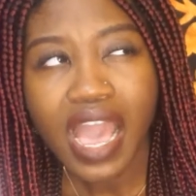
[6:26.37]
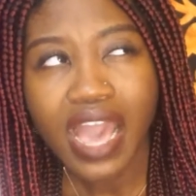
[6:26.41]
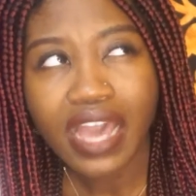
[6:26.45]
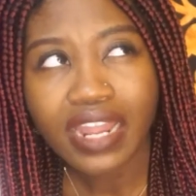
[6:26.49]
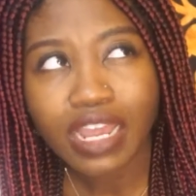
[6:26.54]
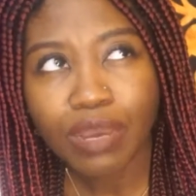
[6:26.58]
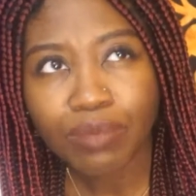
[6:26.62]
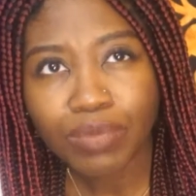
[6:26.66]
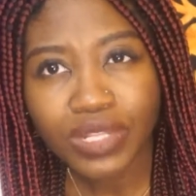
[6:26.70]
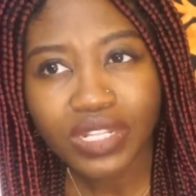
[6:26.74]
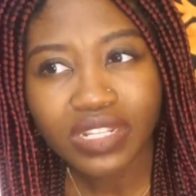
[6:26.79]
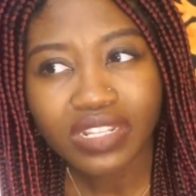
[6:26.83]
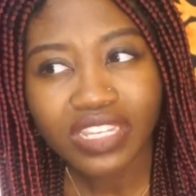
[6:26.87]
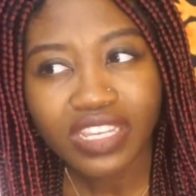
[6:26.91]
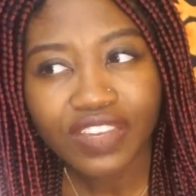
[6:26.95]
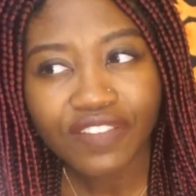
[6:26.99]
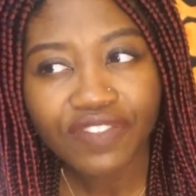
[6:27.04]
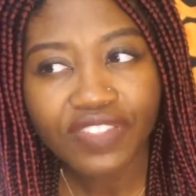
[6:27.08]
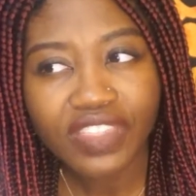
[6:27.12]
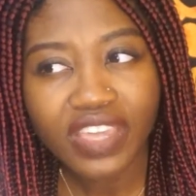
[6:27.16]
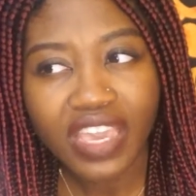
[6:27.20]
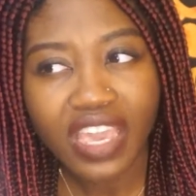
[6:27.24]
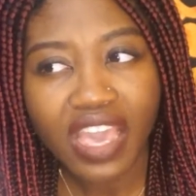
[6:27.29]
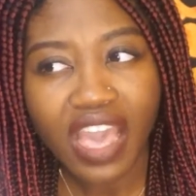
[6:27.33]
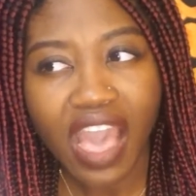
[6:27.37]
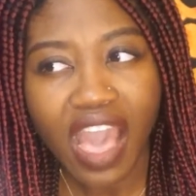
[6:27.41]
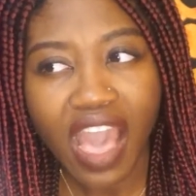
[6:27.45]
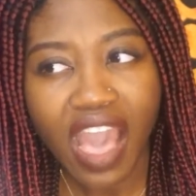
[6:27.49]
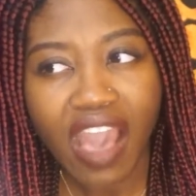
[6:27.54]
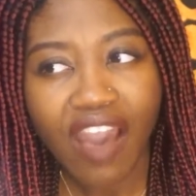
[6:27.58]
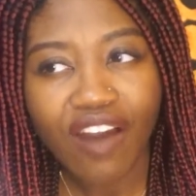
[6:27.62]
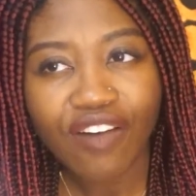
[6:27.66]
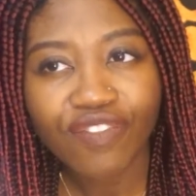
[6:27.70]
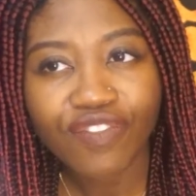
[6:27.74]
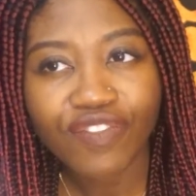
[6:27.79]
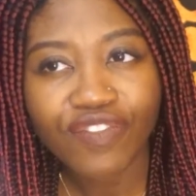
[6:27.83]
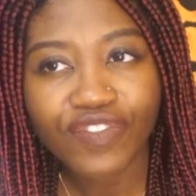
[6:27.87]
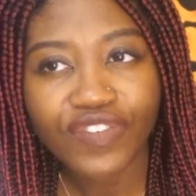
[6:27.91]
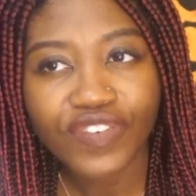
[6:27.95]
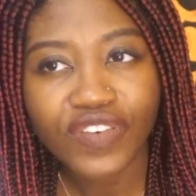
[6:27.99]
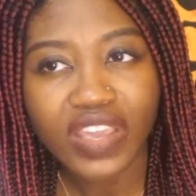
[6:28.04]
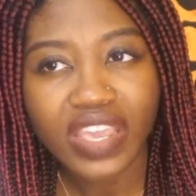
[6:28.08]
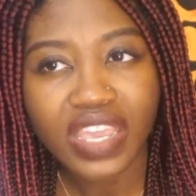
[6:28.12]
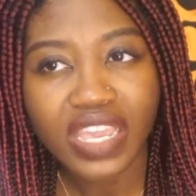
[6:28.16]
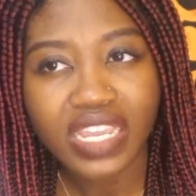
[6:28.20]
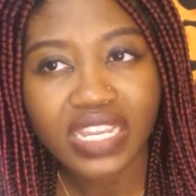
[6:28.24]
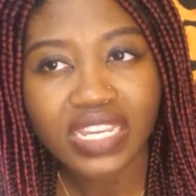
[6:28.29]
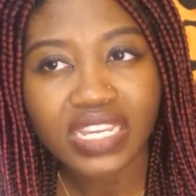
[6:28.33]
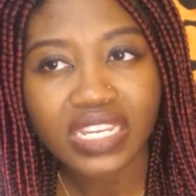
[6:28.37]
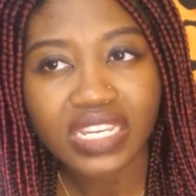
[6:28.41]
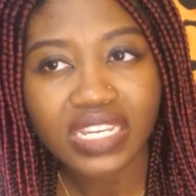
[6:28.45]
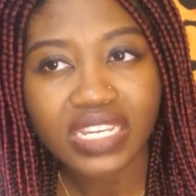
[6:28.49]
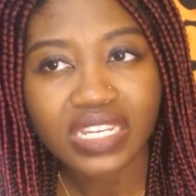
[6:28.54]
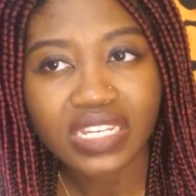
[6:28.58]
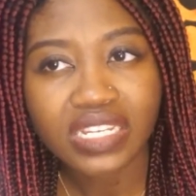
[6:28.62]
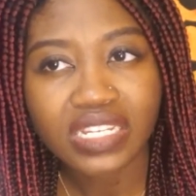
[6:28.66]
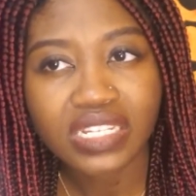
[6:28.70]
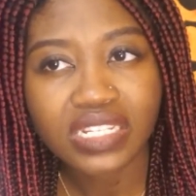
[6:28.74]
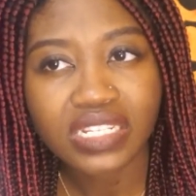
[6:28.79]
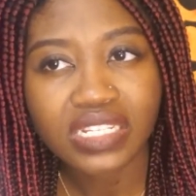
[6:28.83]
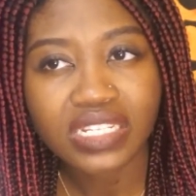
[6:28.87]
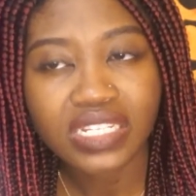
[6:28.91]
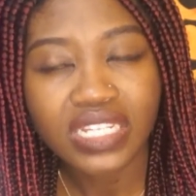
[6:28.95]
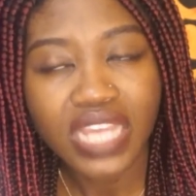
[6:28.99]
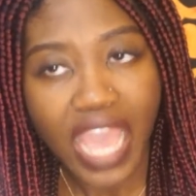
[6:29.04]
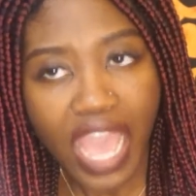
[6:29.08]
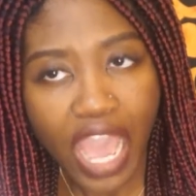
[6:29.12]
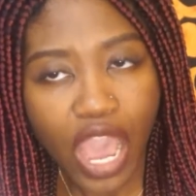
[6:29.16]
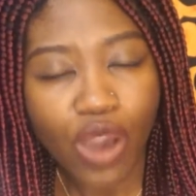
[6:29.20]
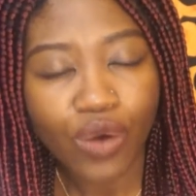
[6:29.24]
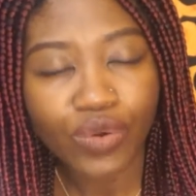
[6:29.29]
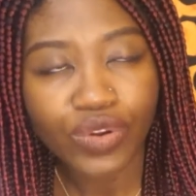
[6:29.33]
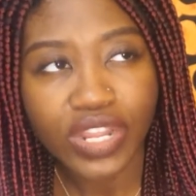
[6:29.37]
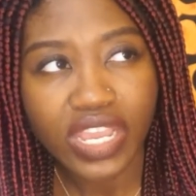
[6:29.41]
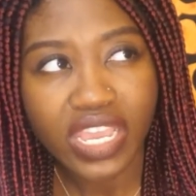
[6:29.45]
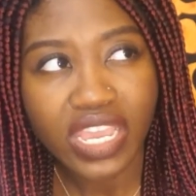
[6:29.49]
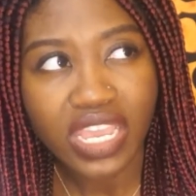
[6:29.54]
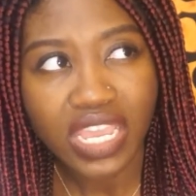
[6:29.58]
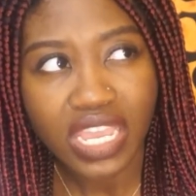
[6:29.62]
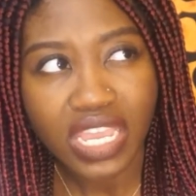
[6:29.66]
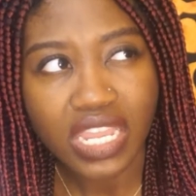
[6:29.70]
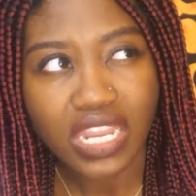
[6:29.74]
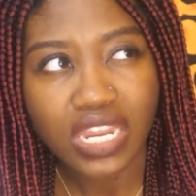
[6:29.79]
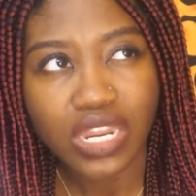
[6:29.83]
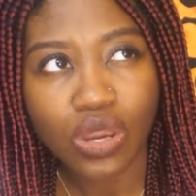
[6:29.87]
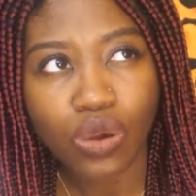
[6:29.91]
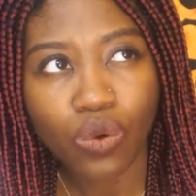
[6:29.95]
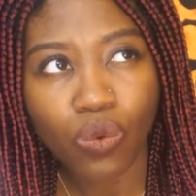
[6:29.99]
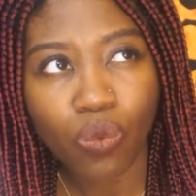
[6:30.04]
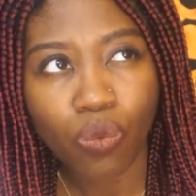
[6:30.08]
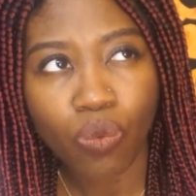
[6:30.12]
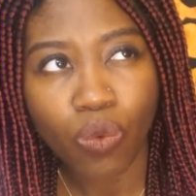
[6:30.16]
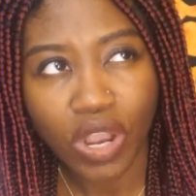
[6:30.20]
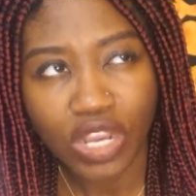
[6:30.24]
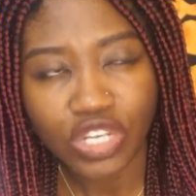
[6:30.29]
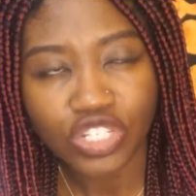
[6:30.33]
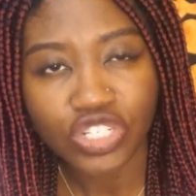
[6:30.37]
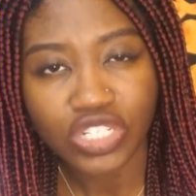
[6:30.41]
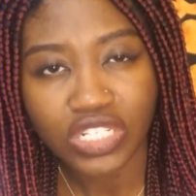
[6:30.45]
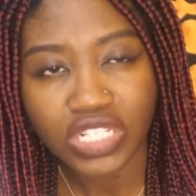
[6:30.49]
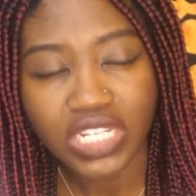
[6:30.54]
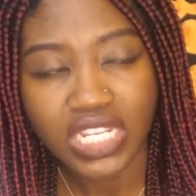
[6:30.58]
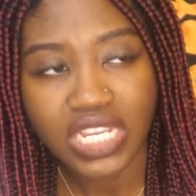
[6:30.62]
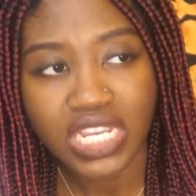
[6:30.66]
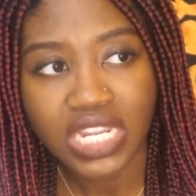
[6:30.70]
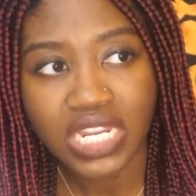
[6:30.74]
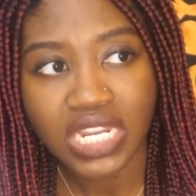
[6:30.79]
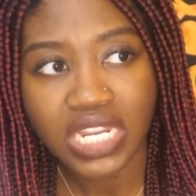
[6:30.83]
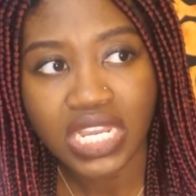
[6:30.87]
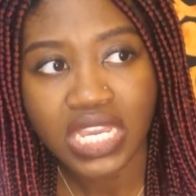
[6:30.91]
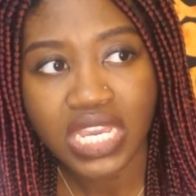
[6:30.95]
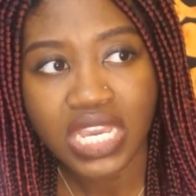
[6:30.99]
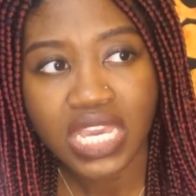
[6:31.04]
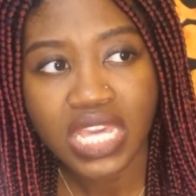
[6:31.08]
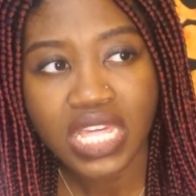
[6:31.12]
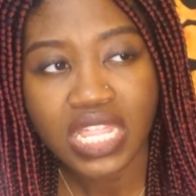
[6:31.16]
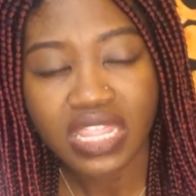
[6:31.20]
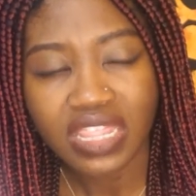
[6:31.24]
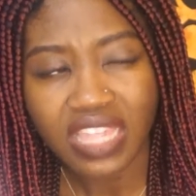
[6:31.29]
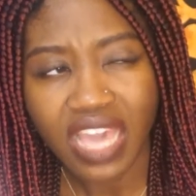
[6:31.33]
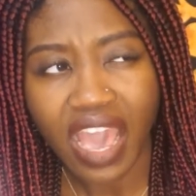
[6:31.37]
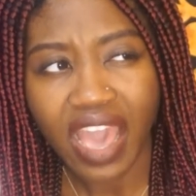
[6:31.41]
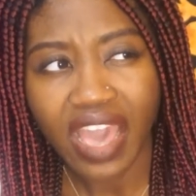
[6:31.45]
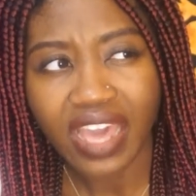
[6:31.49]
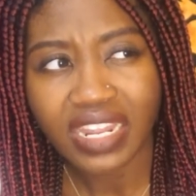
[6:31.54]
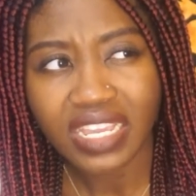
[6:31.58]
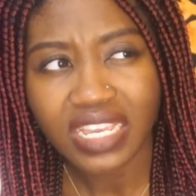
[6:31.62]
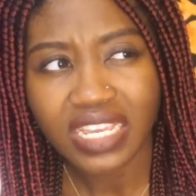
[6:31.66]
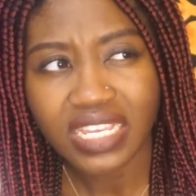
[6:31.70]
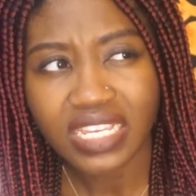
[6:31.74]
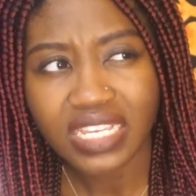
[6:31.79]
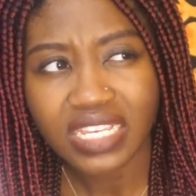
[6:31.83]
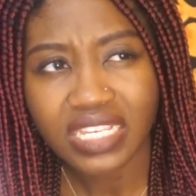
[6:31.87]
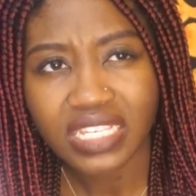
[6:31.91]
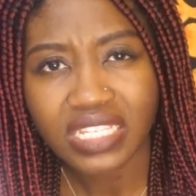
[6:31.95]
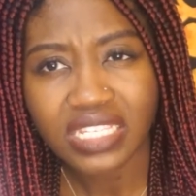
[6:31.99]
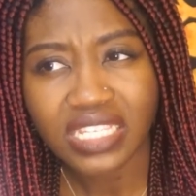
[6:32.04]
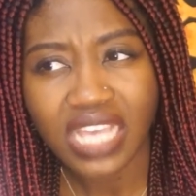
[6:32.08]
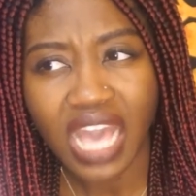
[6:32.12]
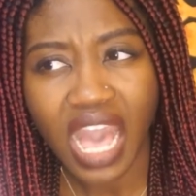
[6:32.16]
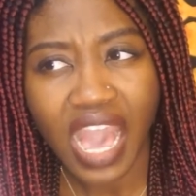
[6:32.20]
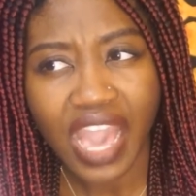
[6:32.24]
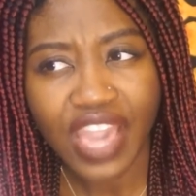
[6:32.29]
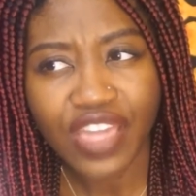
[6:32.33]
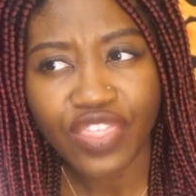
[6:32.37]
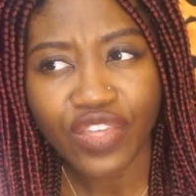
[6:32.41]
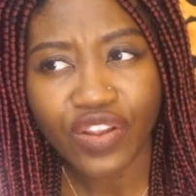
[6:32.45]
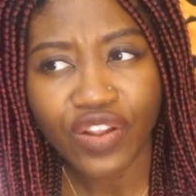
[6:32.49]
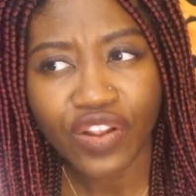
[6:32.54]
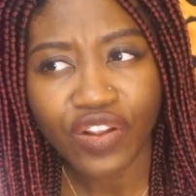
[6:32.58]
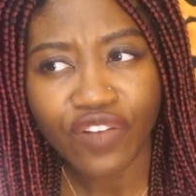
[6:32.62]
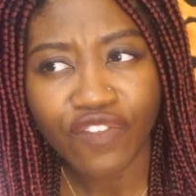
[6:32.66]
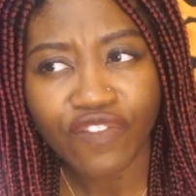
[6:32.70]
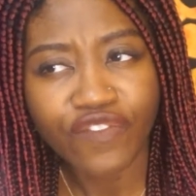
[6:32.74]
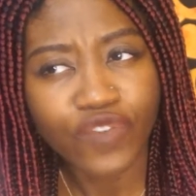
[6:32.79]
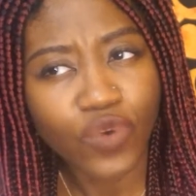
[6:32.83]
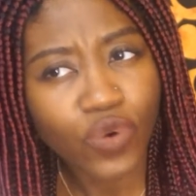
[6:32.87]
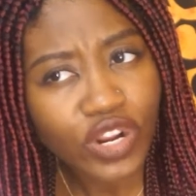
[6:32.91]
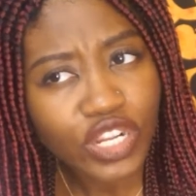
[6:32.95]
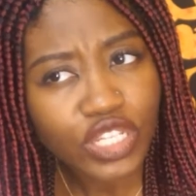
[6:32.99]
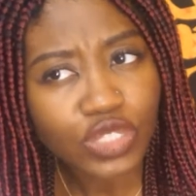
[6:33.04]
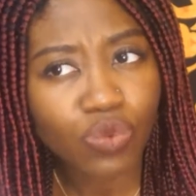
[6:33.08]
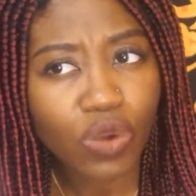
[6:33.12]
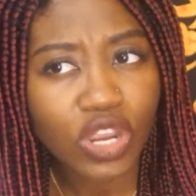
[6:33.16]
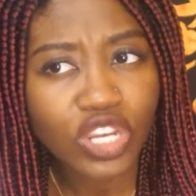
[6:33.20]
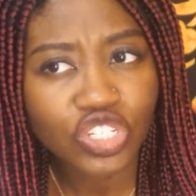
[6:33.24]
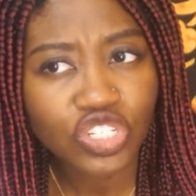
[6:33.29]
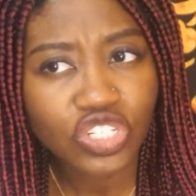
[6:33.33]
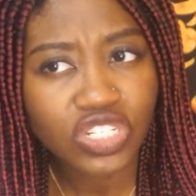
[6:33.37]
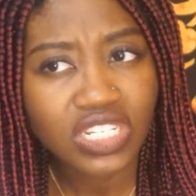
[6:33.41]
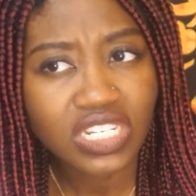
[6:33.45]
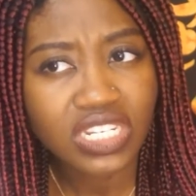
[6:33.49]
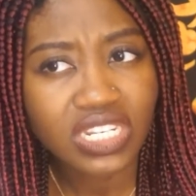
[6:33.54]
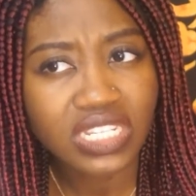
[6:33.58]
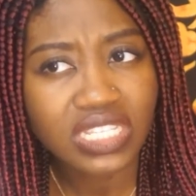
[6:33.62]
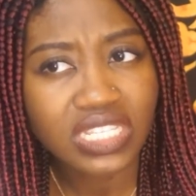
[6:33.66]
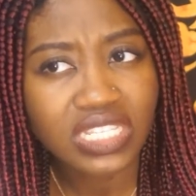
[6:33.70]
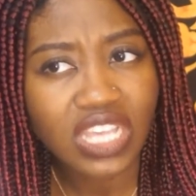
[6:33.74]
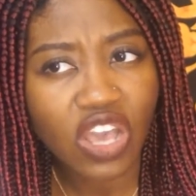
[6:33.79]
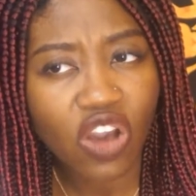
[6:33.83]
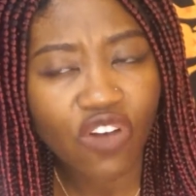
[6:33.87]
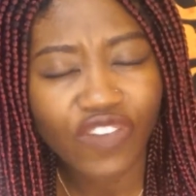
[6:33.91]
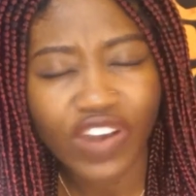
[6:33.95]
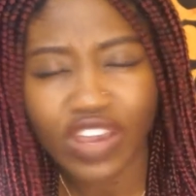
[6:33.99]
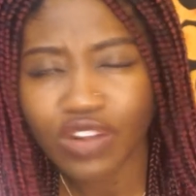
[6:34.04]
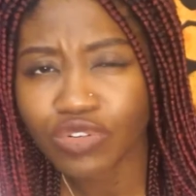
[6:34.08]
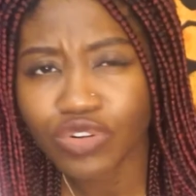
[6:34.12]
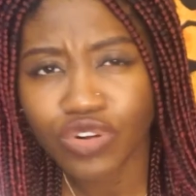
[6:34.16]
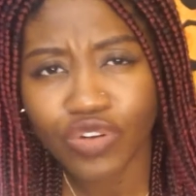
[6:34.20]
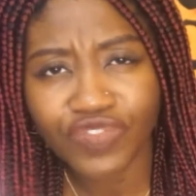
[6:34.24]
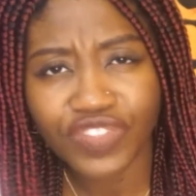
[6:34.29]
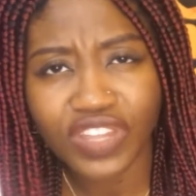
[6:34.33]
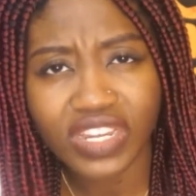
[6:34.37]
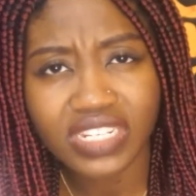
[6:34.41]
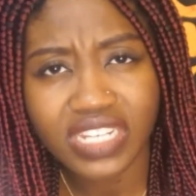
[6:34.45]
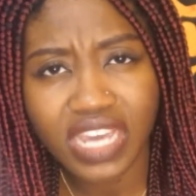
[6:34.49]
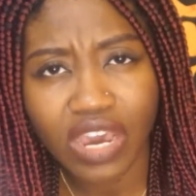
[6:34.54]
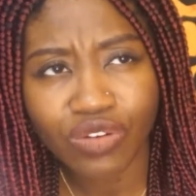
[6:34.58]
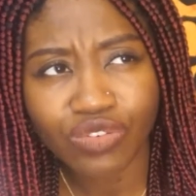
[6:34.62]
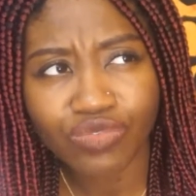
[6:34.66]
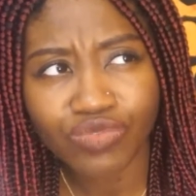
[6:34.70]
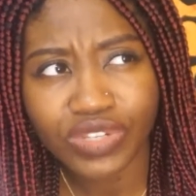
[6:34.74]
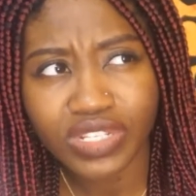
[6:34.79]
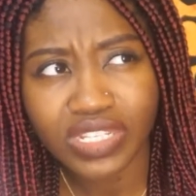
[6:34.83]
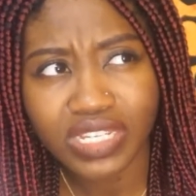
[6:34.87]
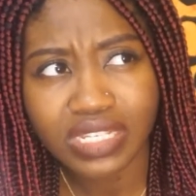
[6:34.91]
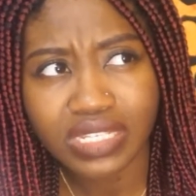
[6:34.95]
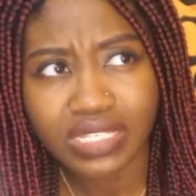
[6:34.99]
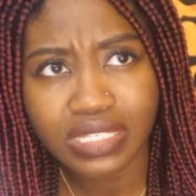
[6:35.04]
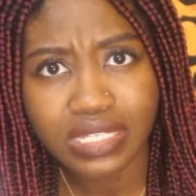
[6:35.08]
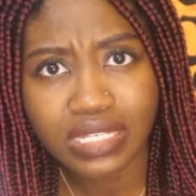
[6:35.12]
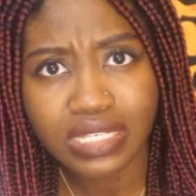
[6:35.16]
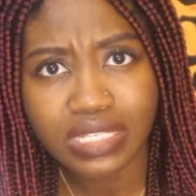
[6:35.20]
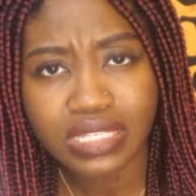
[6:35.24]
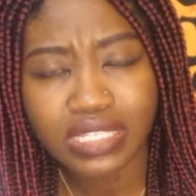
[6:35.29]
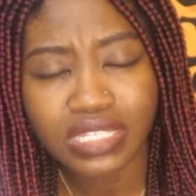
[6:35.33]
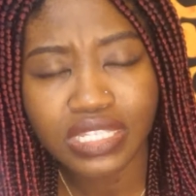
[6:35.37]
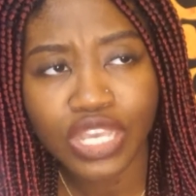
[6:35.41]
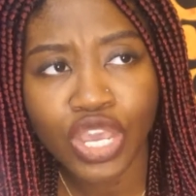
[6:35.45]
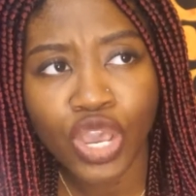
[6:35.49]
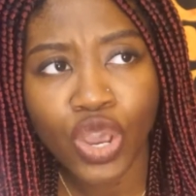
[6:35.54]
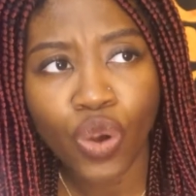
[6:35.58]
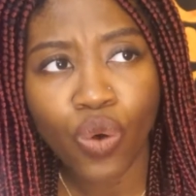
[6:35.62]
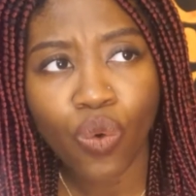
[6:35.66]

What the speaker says: and I believe they have a town in Washington that is either Forks, Washington itself, I don't know if that town really exists,